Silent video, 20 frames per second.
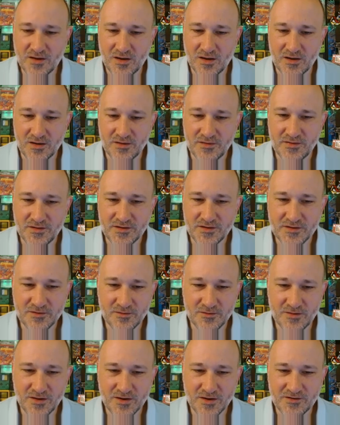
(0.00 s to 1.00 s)
And this
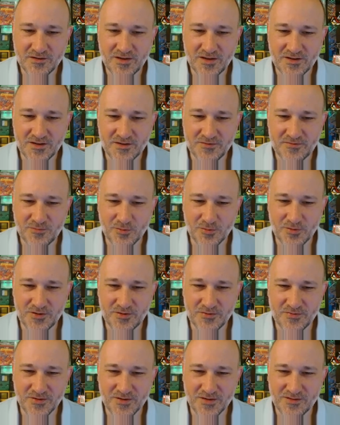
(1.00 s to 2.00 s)
crew actually has 4
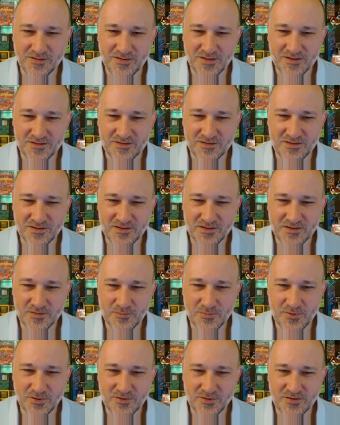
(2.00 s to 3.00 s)
different collections
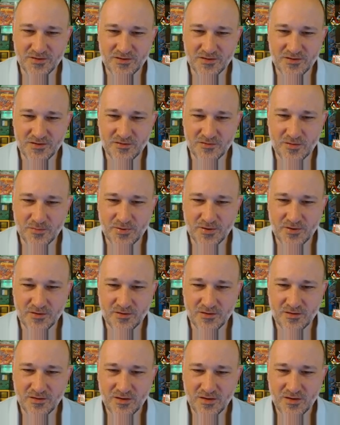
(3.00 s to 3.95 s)
compared to the 2 up here.